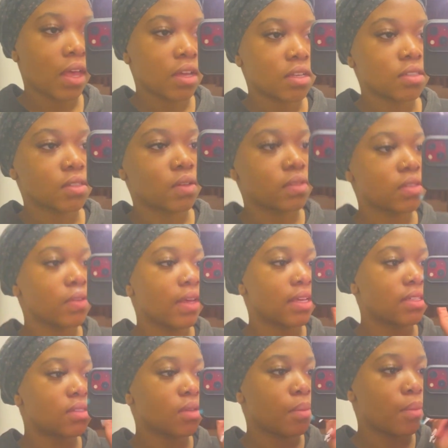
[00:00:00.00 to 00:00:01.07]
So I'll see you
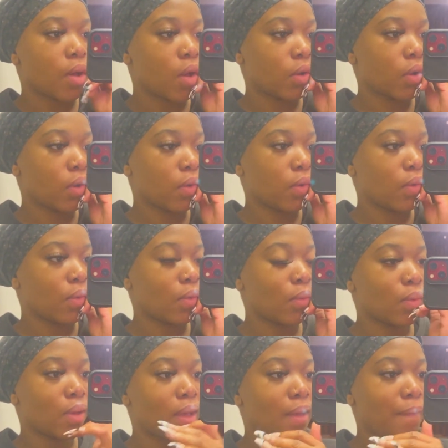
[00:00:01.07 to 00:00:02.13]
guys
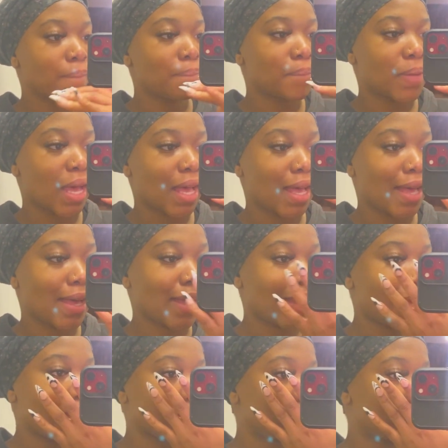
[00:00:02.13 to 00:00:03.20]
tomorrow. Bye.